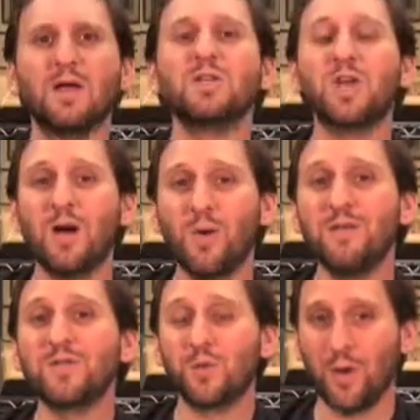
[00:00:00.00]

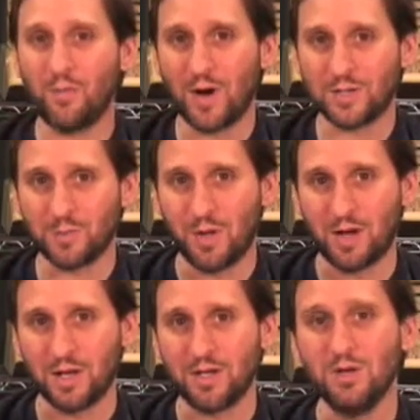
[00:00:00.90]
Shockwave is a web browser
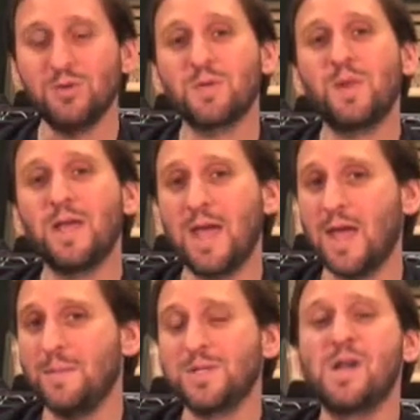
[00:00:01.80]
plugin used to play
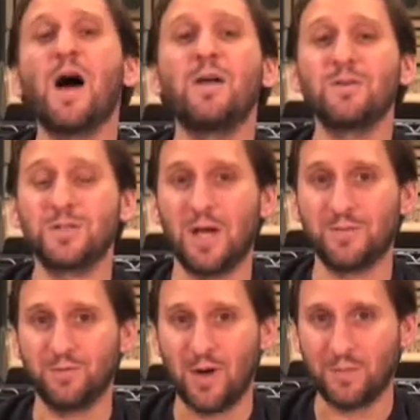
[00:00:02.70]
games and other
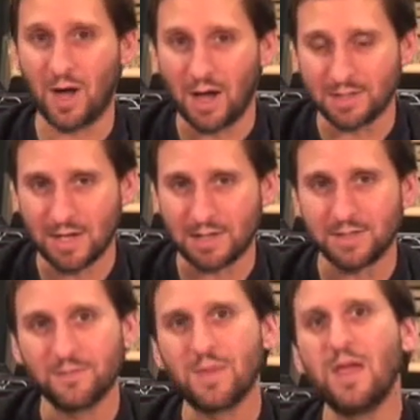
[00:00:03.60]
types of web
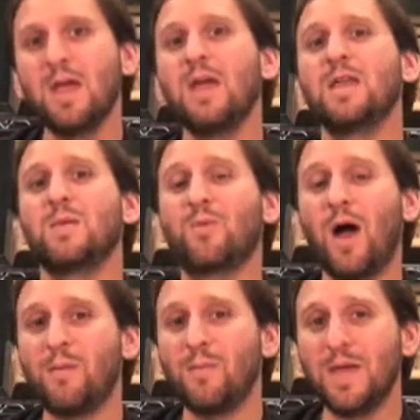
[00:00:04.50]
content. The
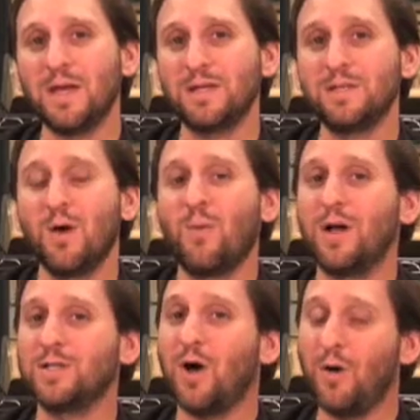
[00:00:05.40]
problem is,
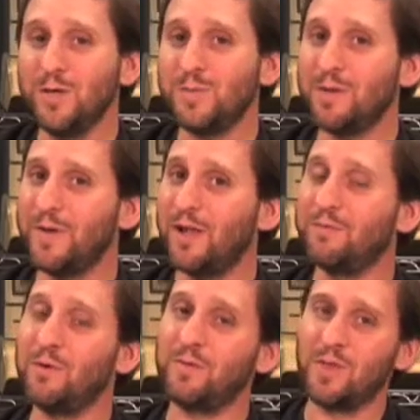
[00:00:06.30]
while it's always been
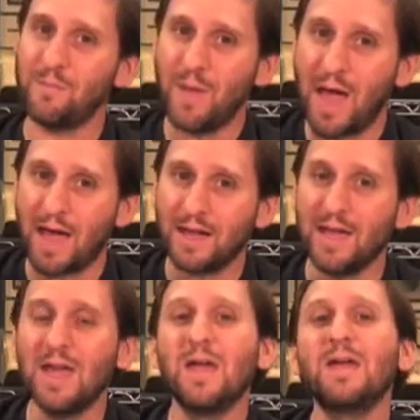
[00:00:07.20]
available for the Mac,
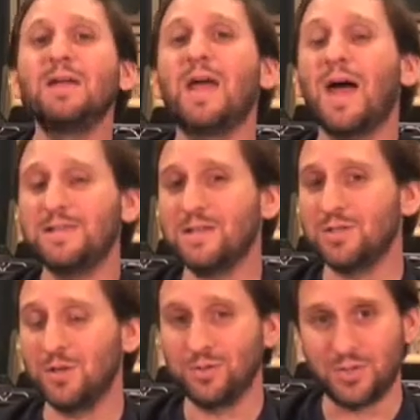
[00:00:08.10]
it hasn't
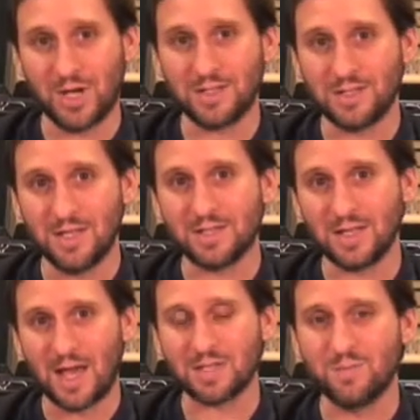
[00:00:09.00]
until just this
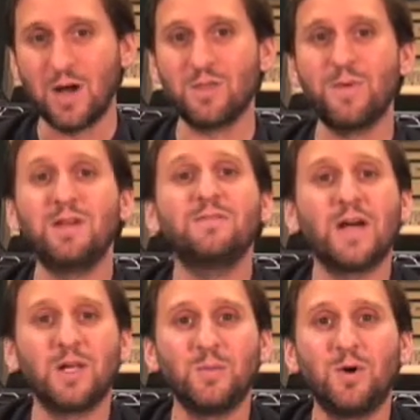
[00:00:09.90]
last month been
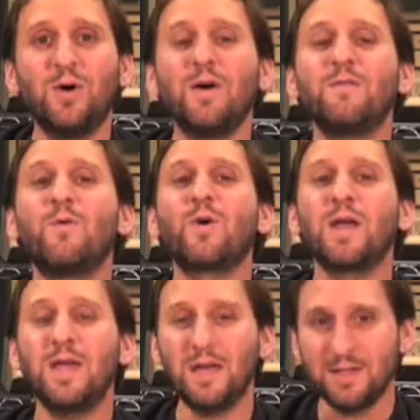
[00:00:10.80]
available
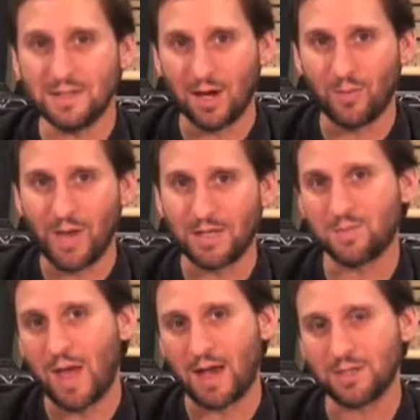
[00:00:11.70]
for
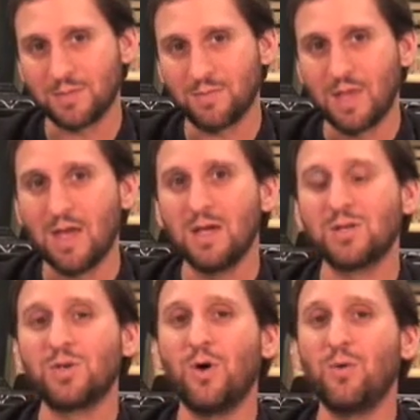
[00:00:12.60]
Intel-based Macs.
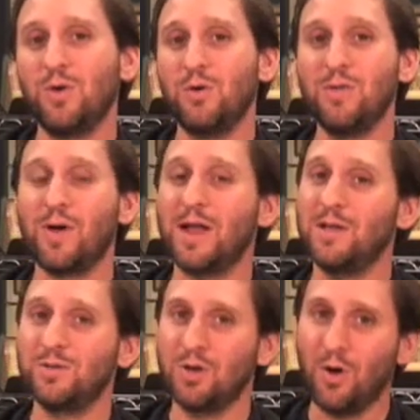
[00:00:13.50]
So you either had to
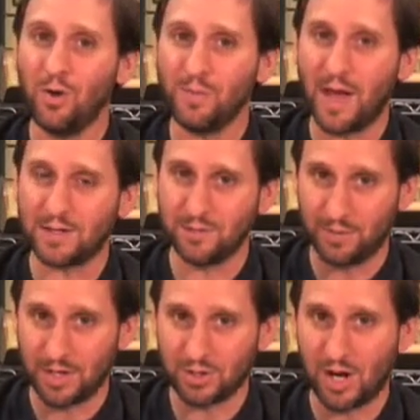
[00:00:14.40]
use an old Mac to
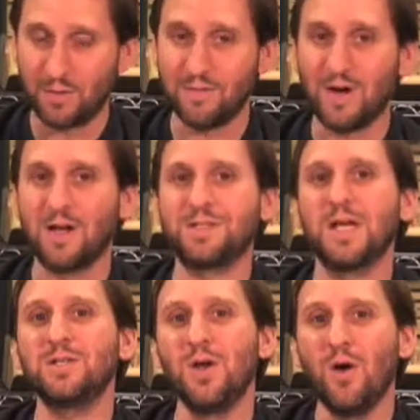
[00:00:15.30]
play Shockwave
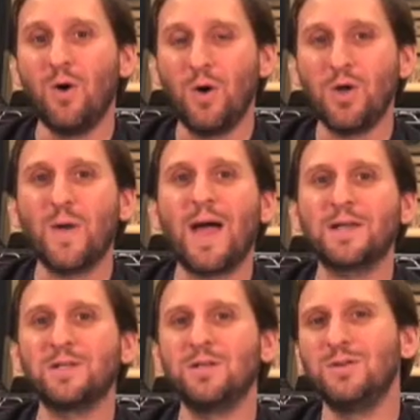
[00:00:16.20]
content, or you
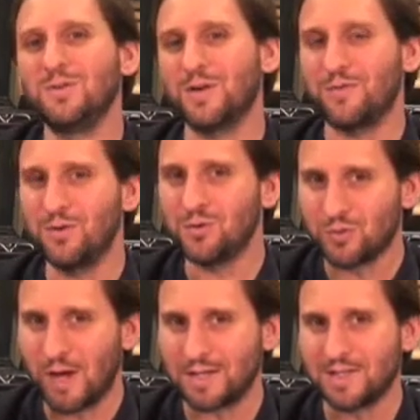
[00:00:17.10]
had to use a few
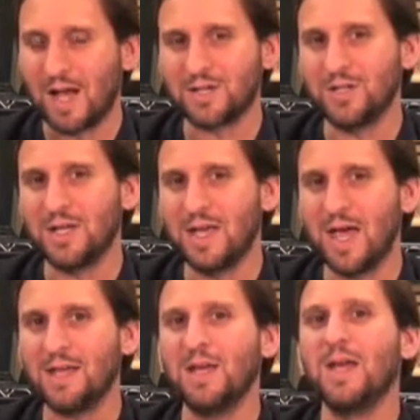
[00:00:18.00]
tricks to actually
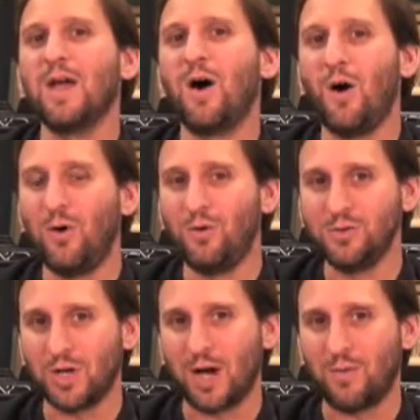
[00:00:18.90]
get
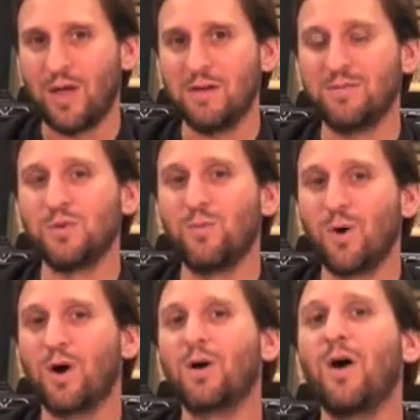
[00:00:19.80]
old Shockwave to
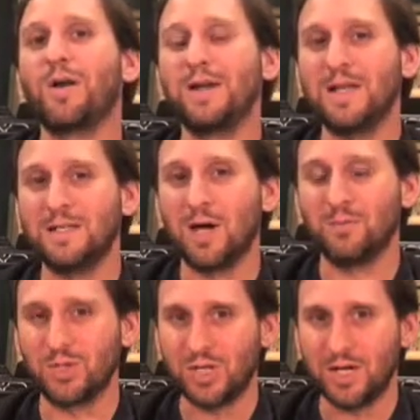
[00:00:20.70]
work on an Intel
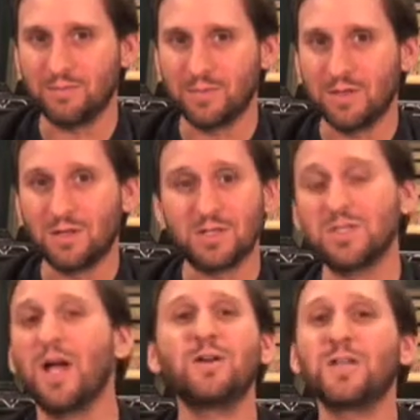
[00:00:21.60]
machine. This
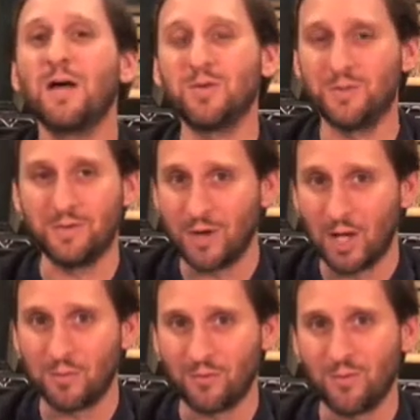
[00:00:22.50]
entire time it's been
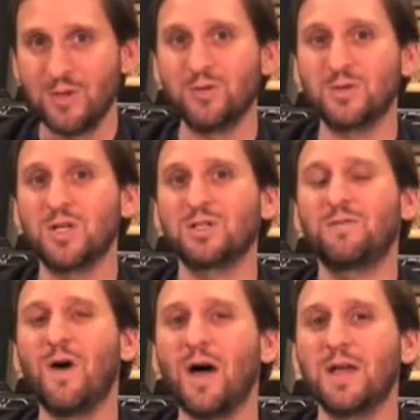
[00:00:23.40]
available for Windows just
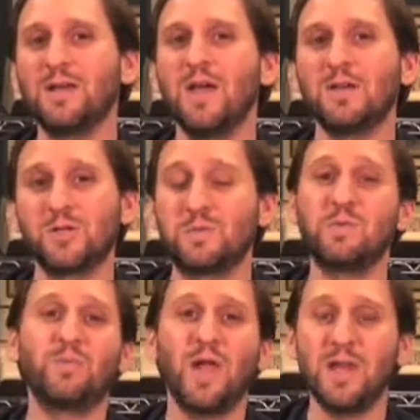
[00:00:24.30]
fine, so there's
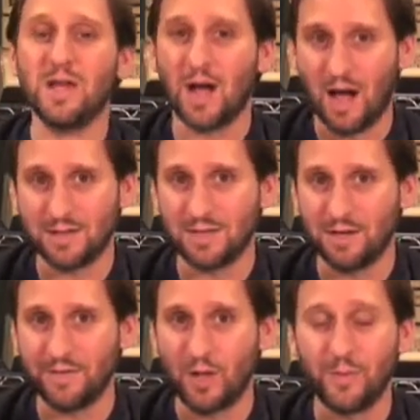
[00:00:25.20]
been plenty of content
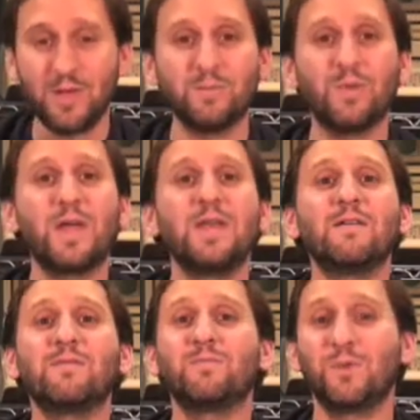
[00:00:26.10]
development and plenty
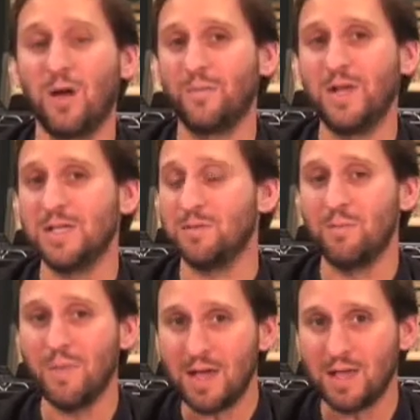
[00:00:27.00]
of companies have
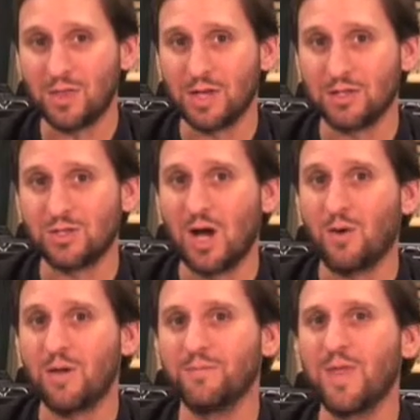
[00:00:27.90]
been making things in Shockwave.